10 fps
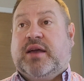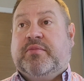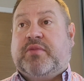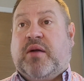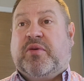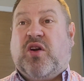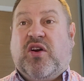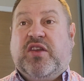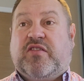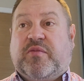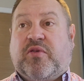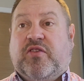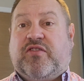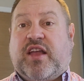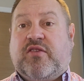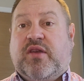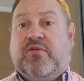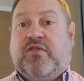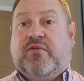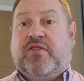I'm kind of surprised January
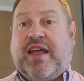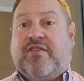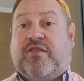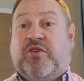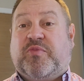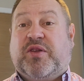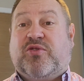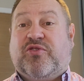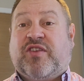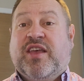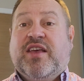was down so much, but of course,